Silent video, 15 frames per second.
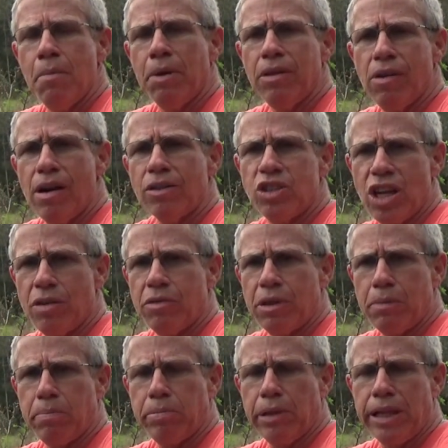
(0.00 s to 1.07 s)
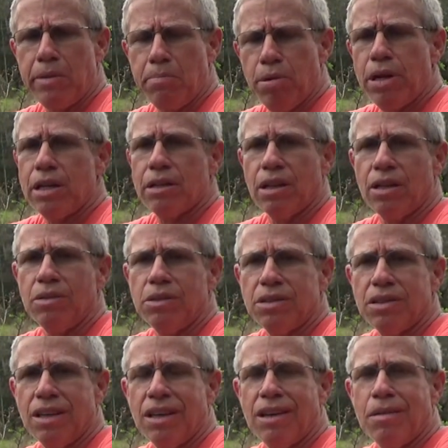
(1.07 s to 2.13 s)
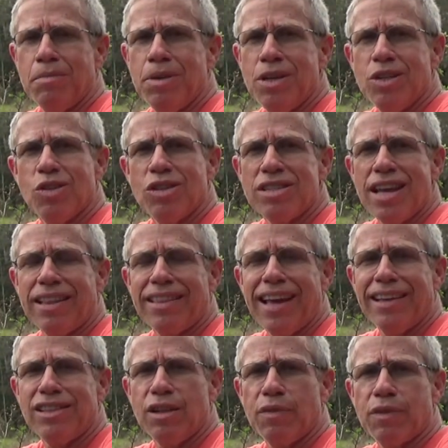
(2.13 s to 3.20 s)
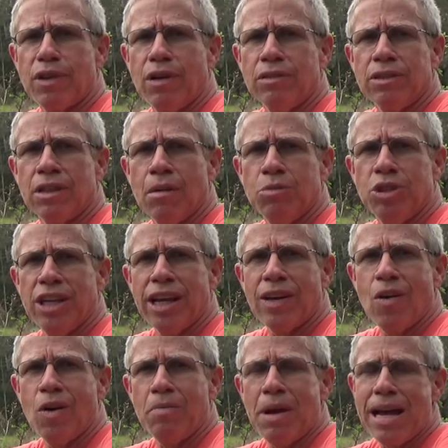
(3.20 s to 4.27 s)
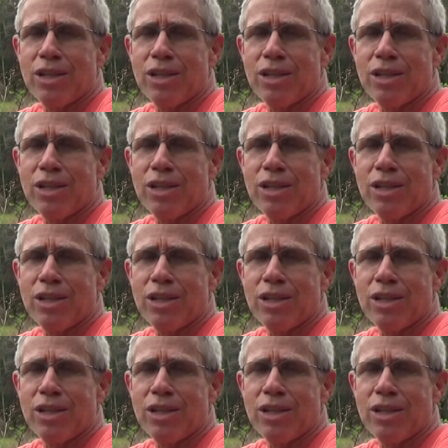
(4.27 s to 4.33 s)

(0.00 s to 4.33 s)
But they're all generally pretty close, so it's not that difficult to come check on.